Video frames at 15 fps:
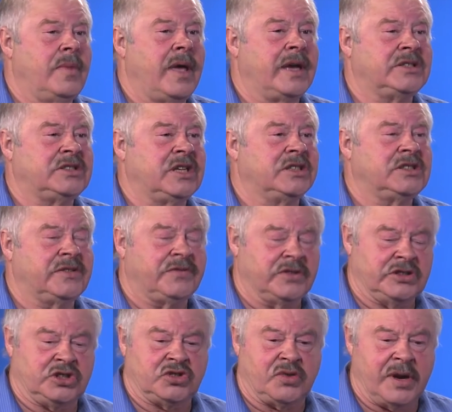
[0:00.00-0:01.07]

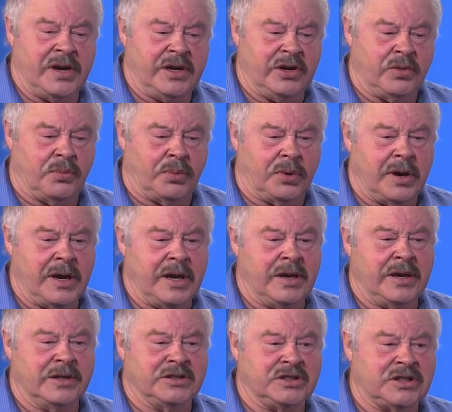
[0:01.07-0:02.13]
excessively straining your
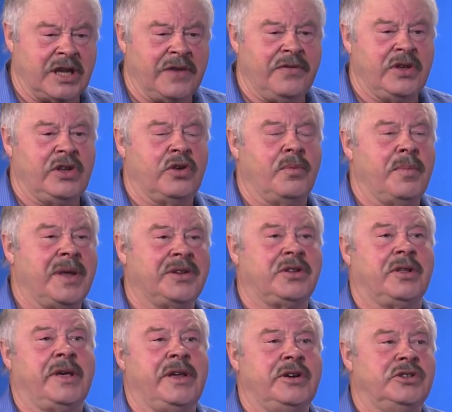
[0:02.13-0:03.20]
brain and saving your
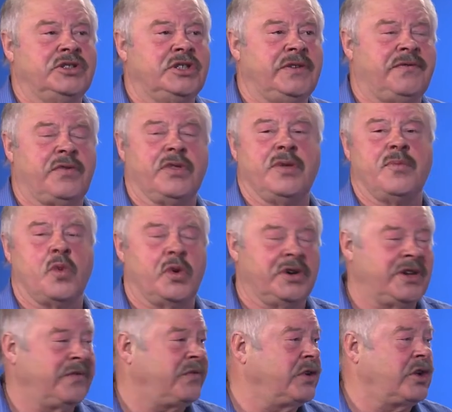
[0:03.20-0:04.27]
mental energy for the more
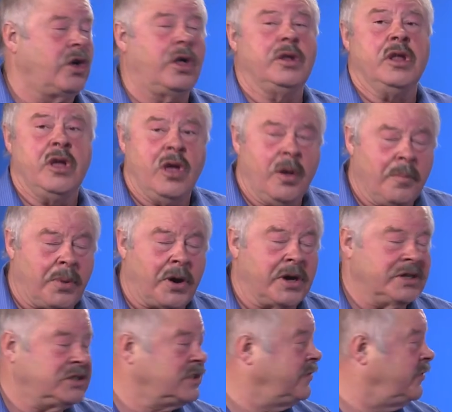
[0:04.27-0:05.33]
difficult
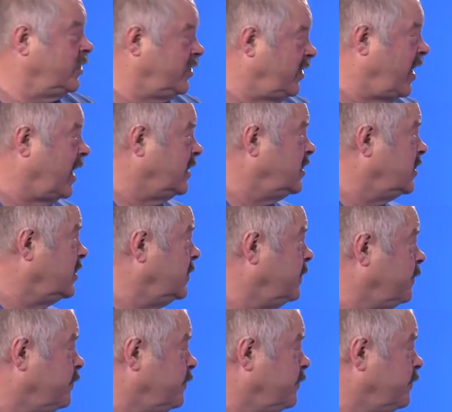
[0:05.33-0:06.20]
parts of a test.